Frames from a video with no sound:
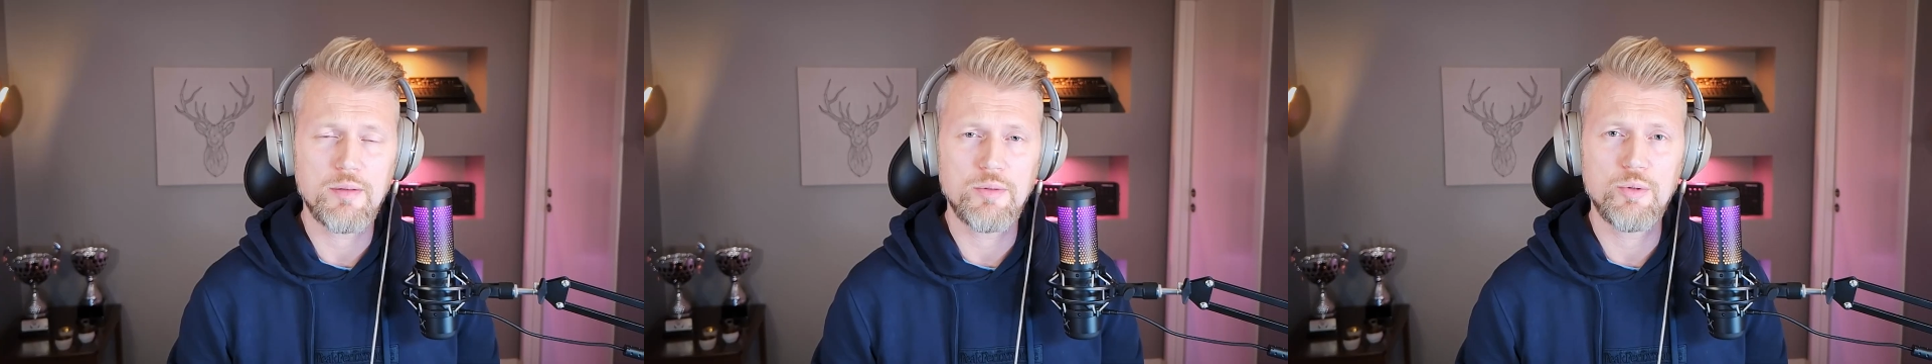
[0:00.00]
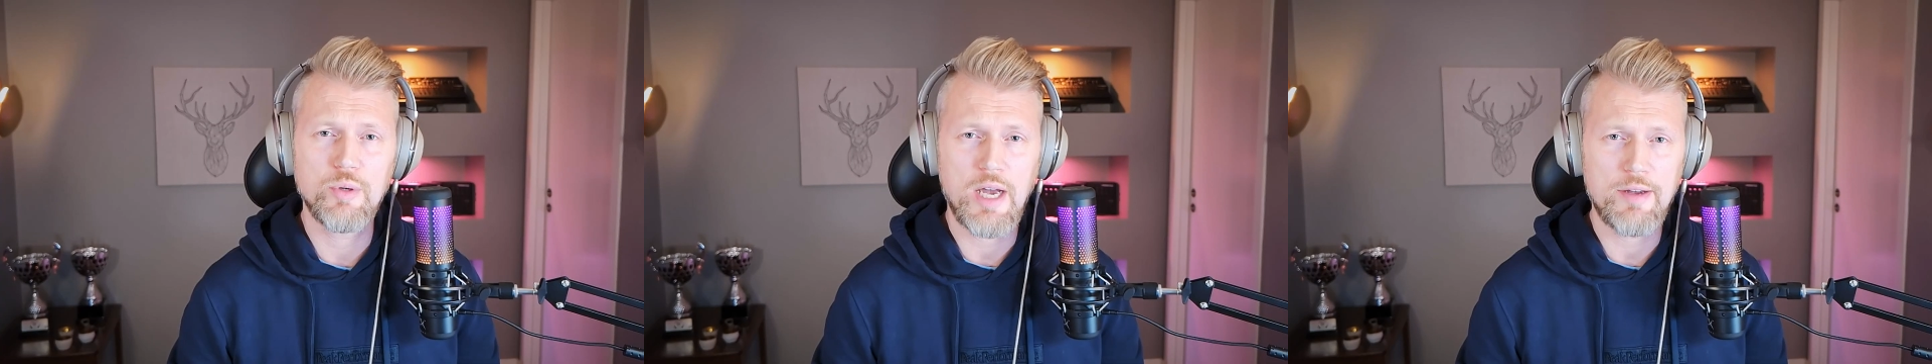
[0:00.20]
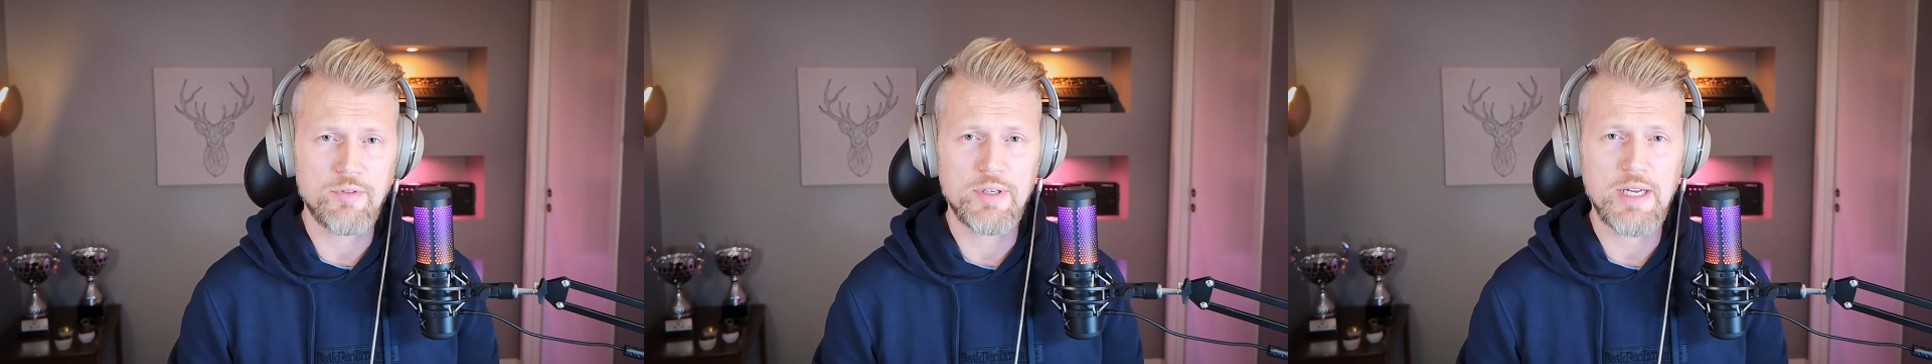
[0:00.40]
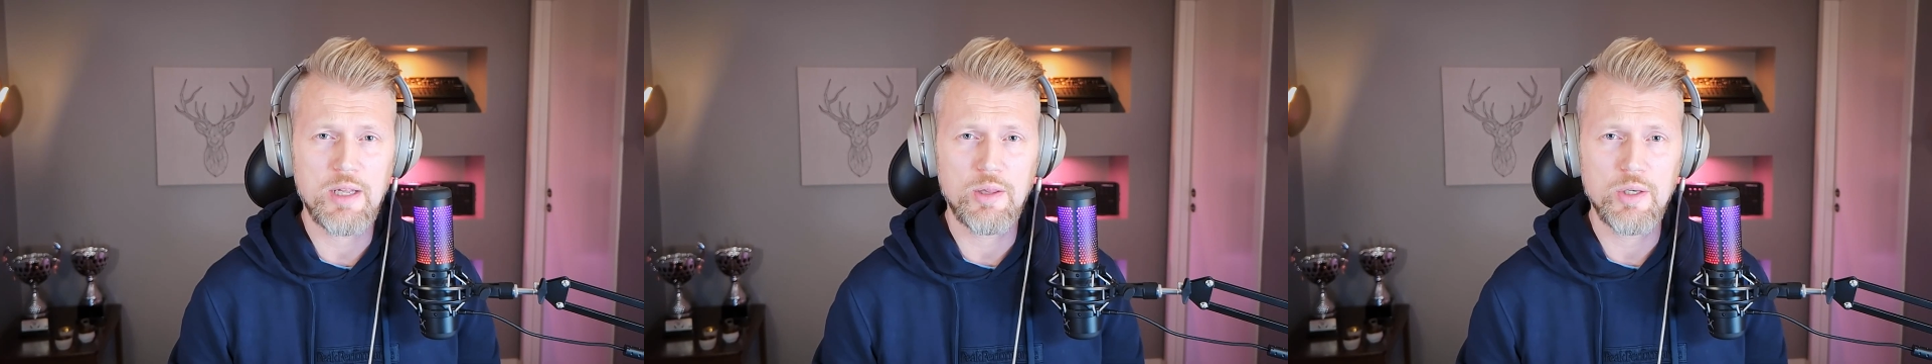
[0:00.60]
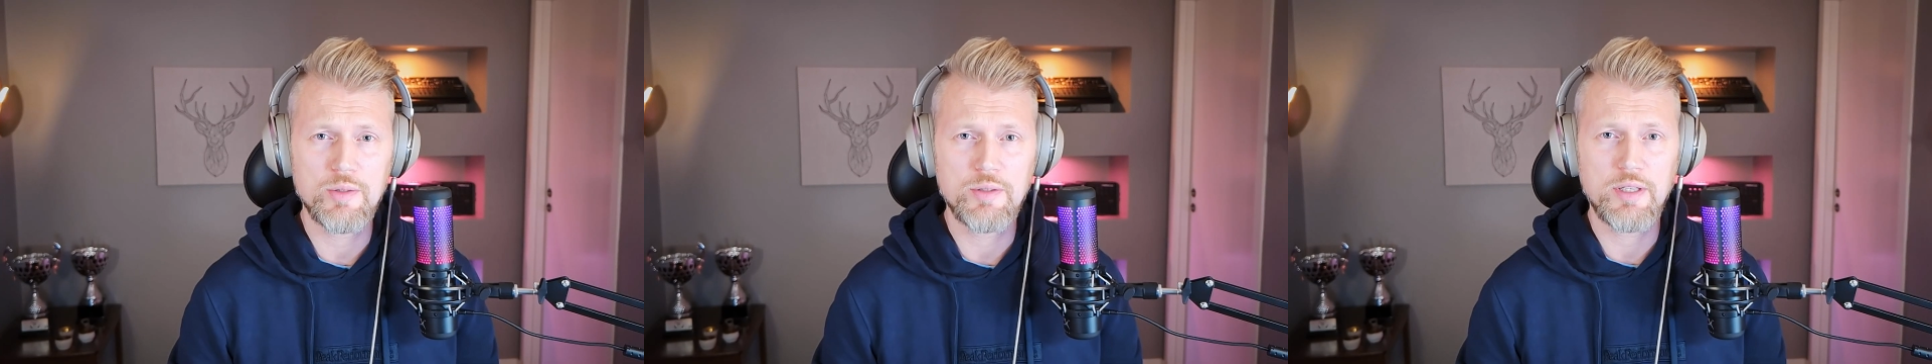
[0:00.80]
You have to
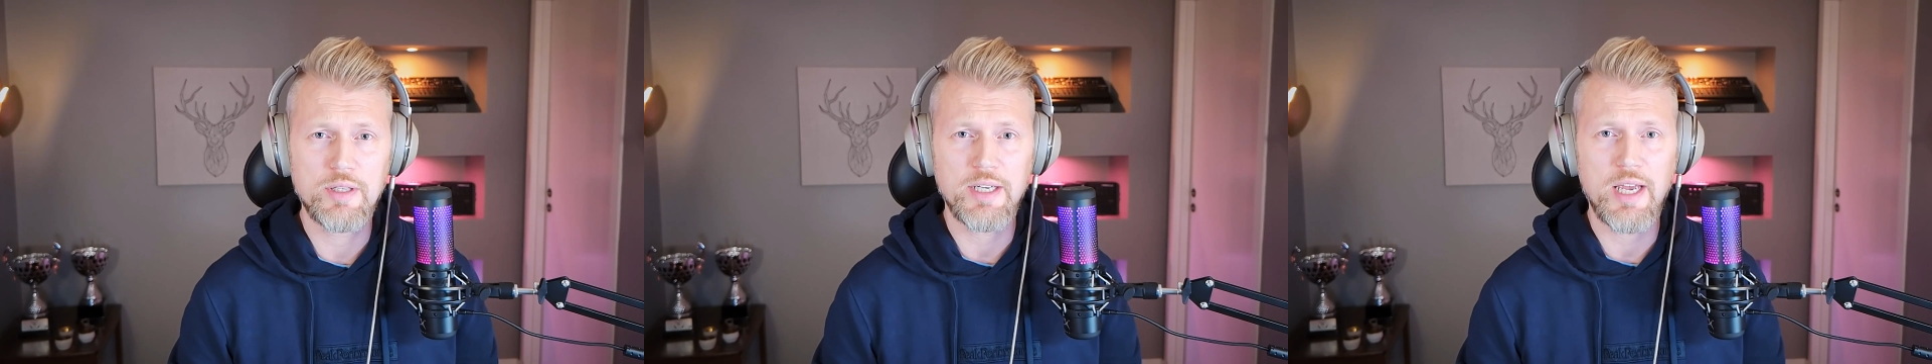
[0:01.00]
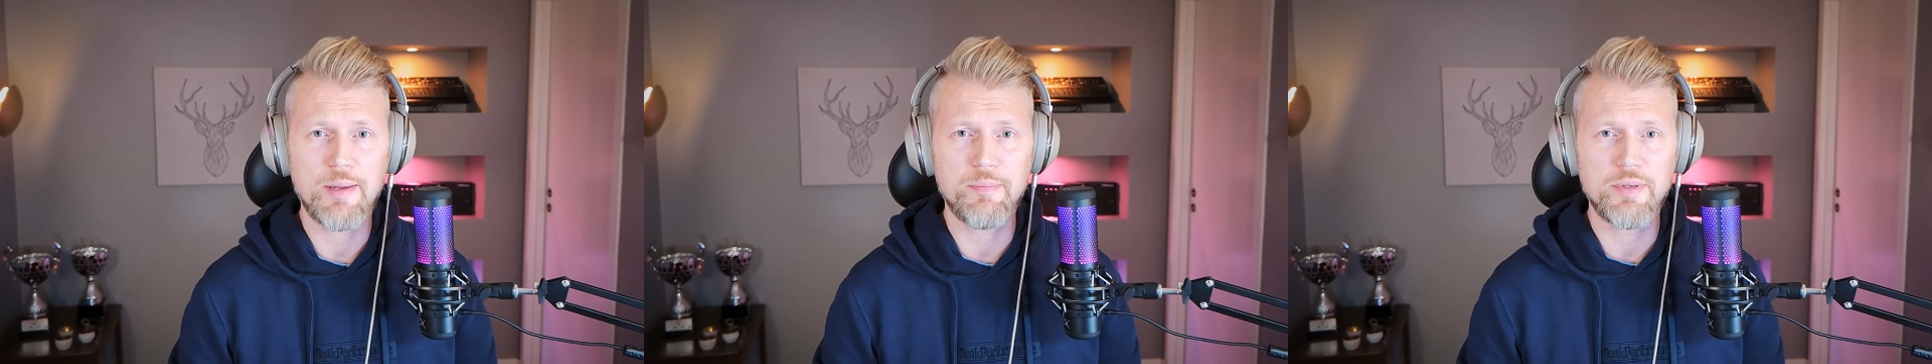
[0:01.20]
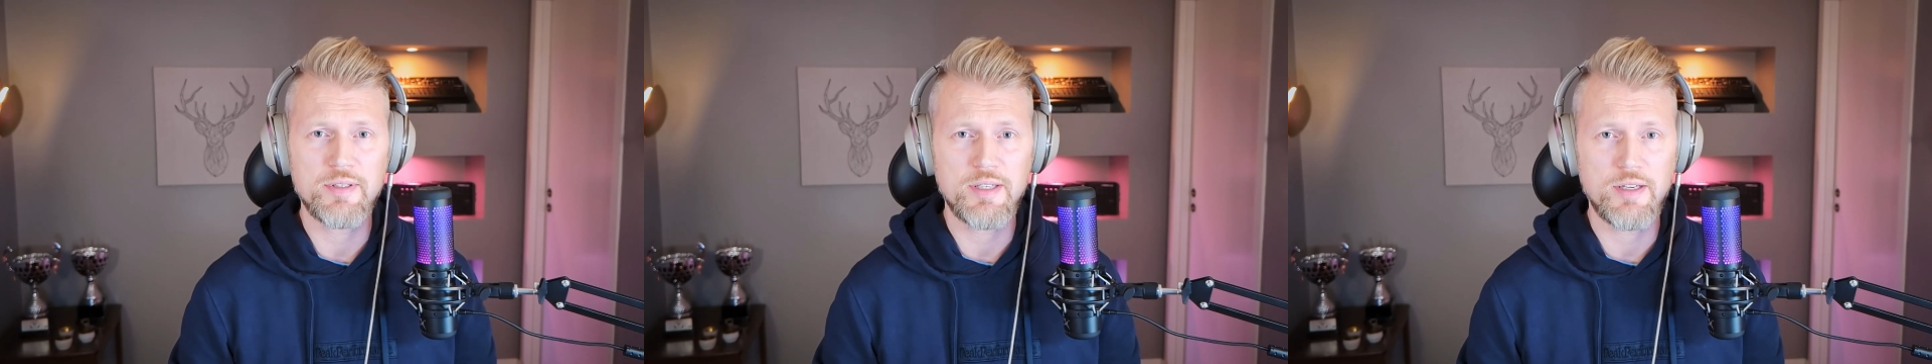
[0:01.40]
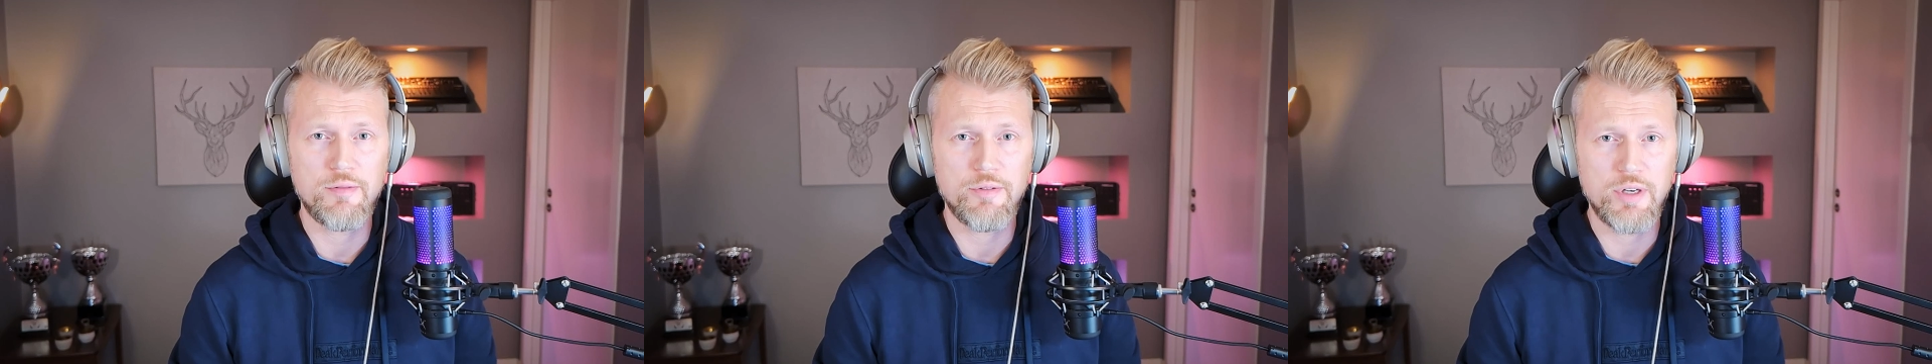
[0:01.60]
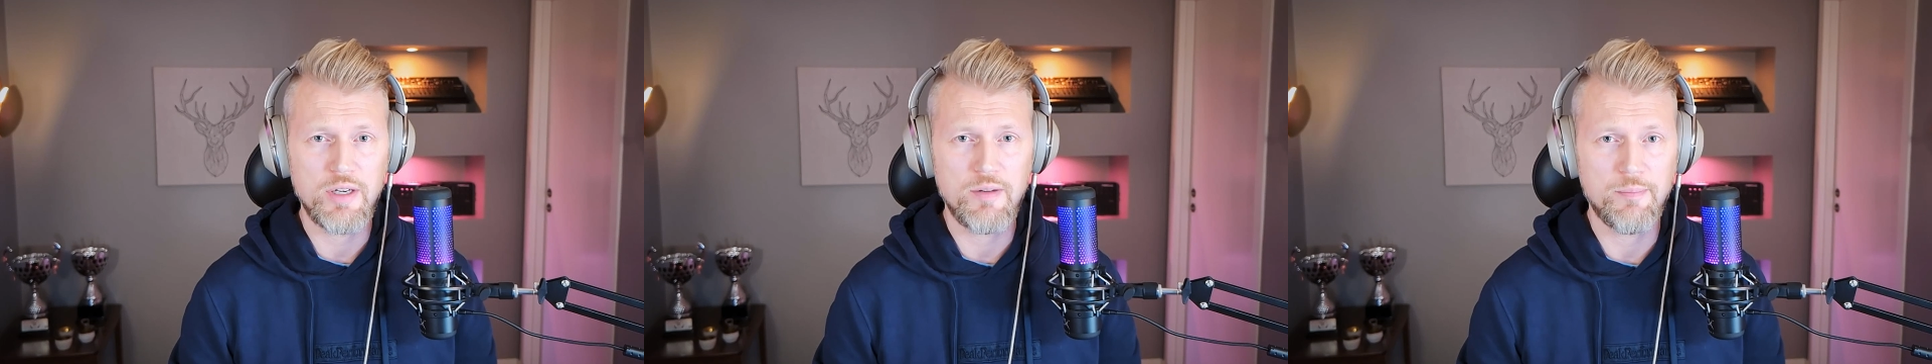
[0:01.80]
download the
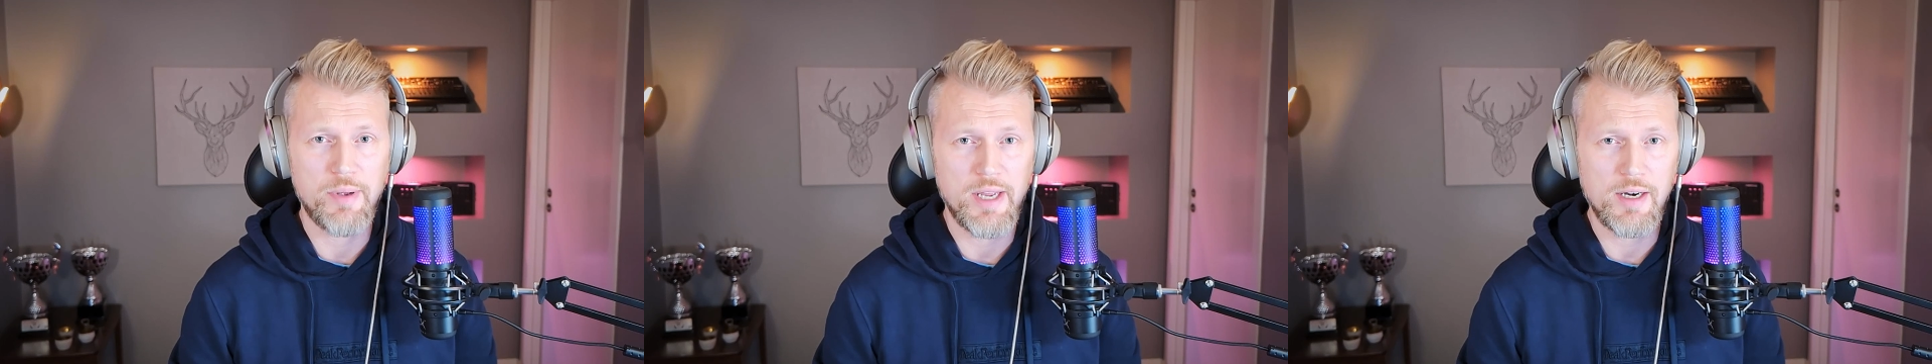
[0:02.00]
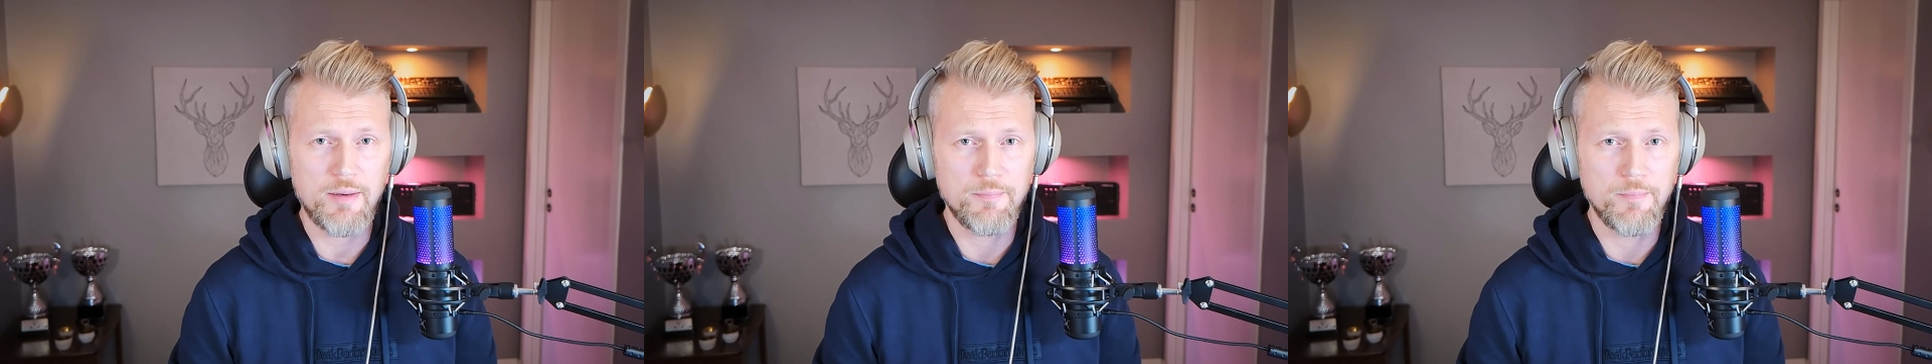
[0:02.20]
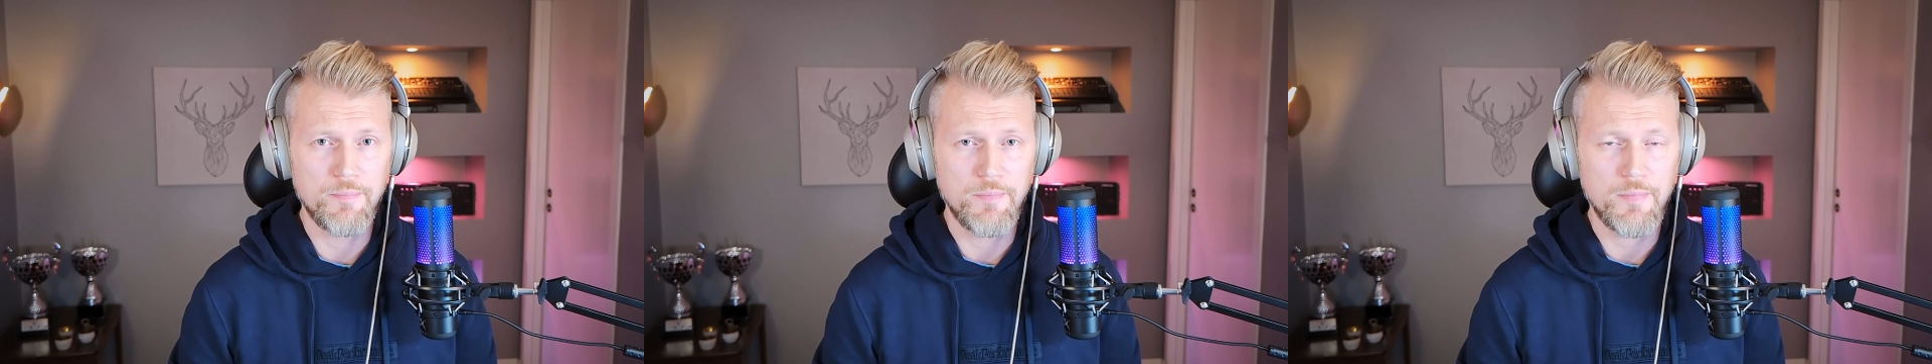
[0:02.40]
MPC3 beta,